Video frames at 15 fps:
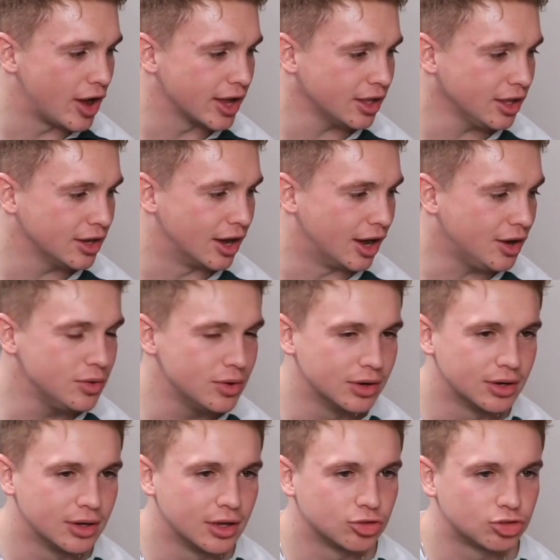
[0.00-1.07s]
Like, you know,
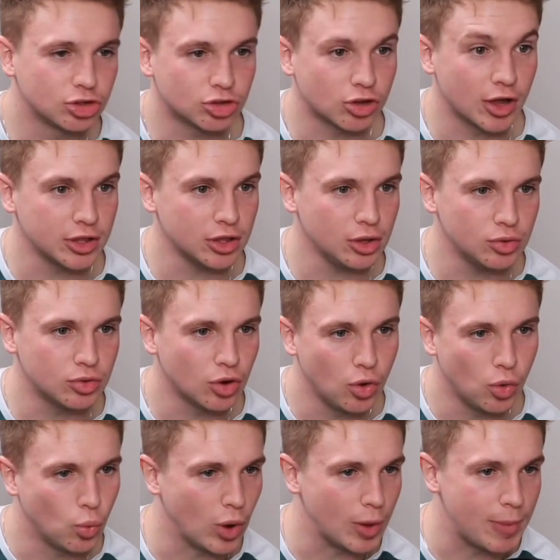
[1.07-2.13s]
just like you'd
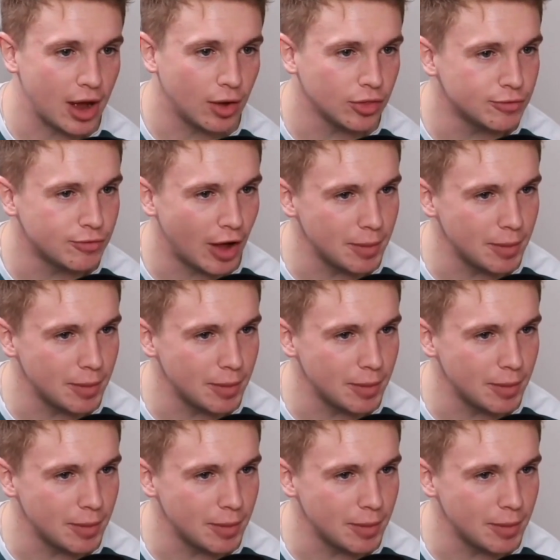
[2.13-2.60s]
whip out the